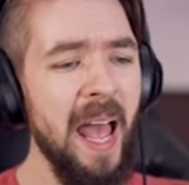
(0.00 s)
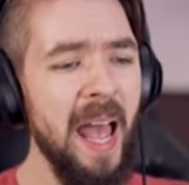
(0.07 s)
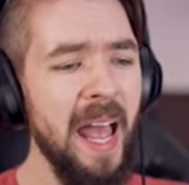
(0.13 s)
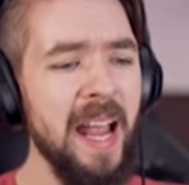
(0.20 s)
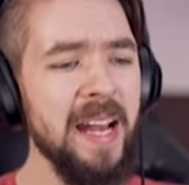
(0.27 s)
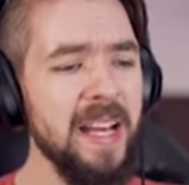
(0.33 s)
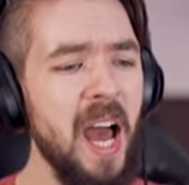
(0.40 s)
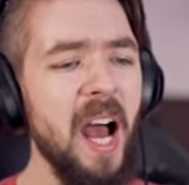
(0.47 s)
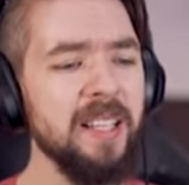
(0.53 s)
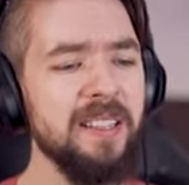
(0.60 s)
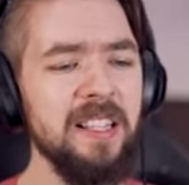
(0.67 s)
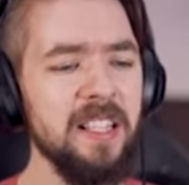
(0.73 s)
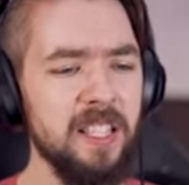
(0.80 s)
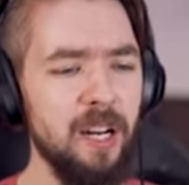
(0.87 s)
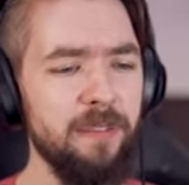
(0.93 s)
ain't
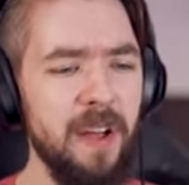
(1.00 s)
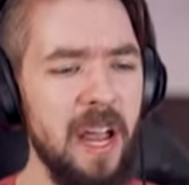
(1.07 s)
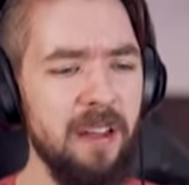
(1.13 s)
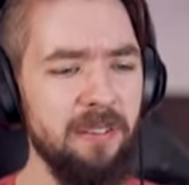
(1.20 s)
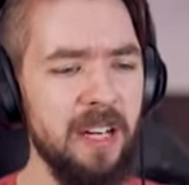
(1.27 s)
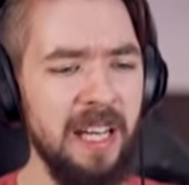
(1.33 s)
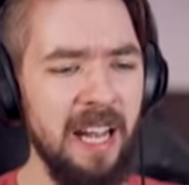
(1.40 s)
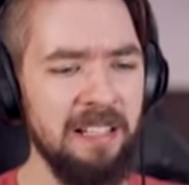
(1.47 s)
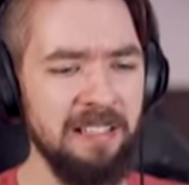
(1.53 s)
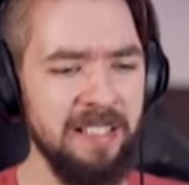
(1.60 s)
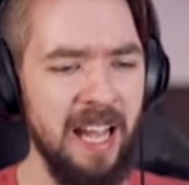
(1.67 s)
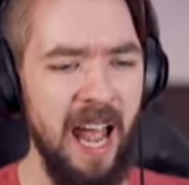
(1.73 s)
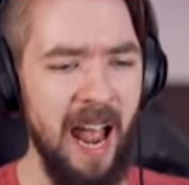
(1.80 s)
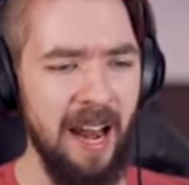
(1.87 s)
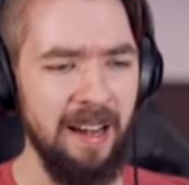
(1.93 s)
nothing surviving against
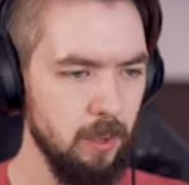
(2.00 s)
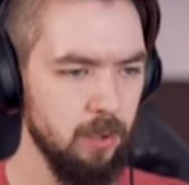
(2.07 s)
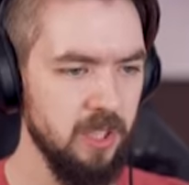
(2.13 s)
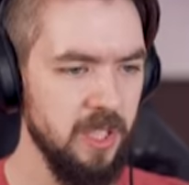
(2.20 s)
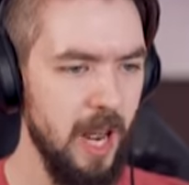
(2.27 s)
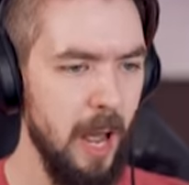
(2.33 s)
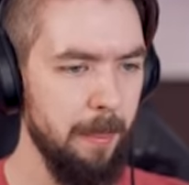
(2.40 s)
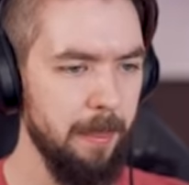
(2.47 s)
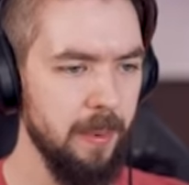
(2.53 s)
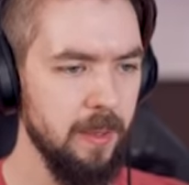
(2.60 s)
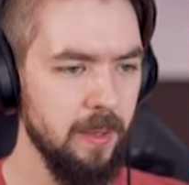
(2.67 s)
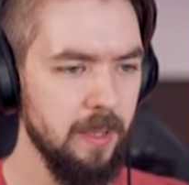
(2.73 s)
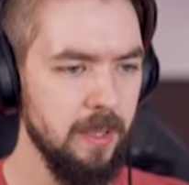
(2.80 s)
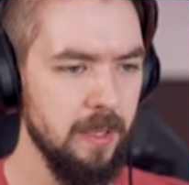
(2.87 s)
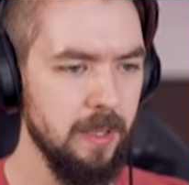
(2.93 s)
that! No, stop.
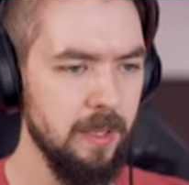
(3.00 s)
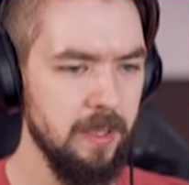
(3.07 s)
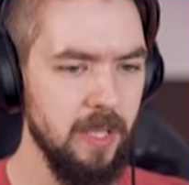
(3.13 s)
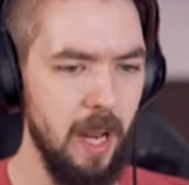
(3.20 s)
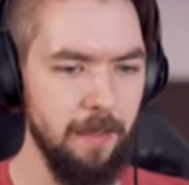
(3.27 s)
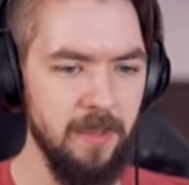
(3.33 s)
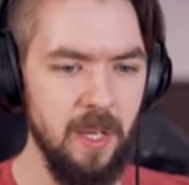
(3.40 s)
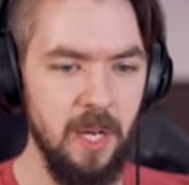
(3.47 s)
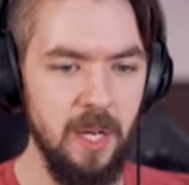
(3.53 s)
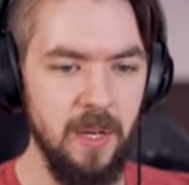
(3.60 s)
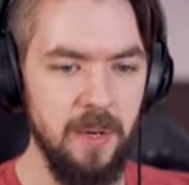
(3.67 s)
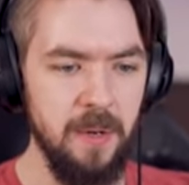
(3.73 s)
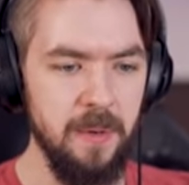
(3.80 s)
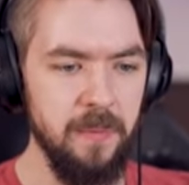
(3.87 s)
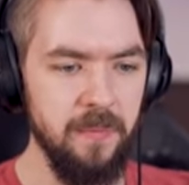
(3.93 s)
Stop.
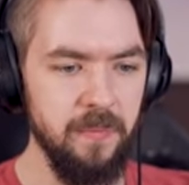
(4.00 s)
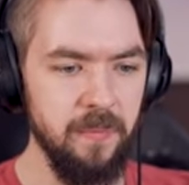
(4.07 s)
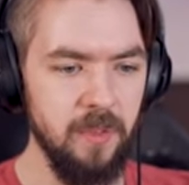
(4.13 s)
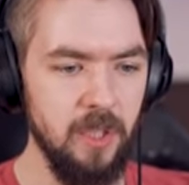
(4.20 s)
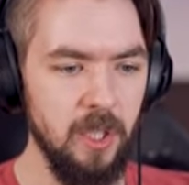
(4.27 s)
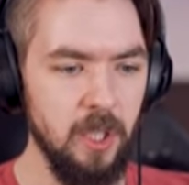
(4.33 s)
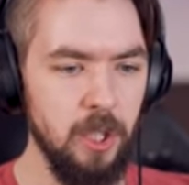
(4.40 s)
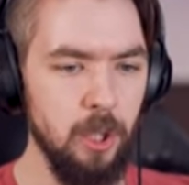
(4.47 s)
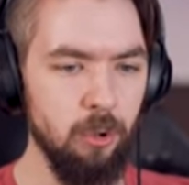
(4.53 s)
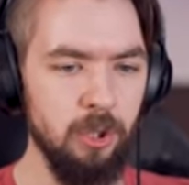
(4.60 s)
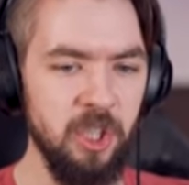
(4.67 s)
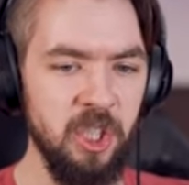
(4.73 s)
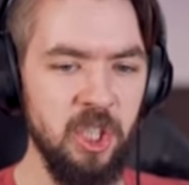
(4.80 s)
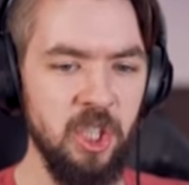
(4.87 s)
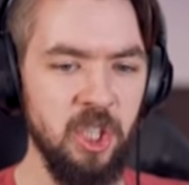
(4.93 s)
You
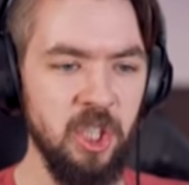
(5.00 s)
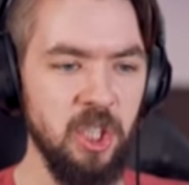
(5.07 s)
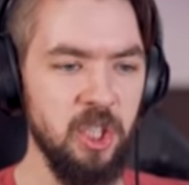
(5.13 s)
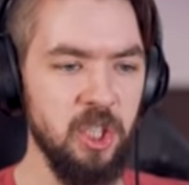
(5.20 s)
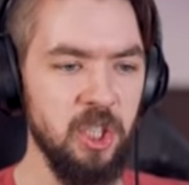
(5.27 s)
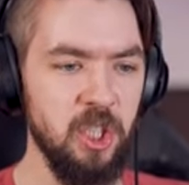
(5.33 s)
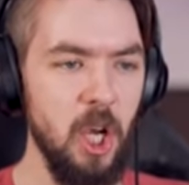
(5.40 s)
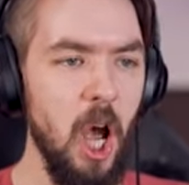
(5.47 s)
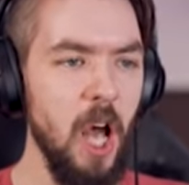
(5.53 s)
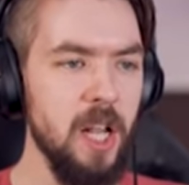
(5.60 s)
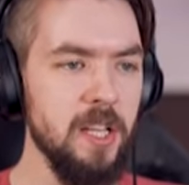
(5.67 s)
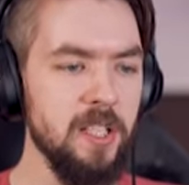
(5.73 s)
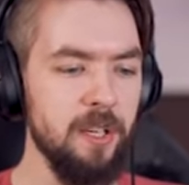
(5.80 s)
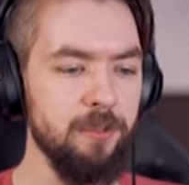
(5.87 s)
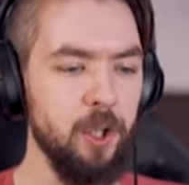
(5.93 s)

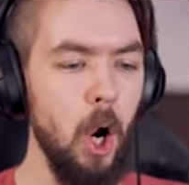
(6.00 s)
sons of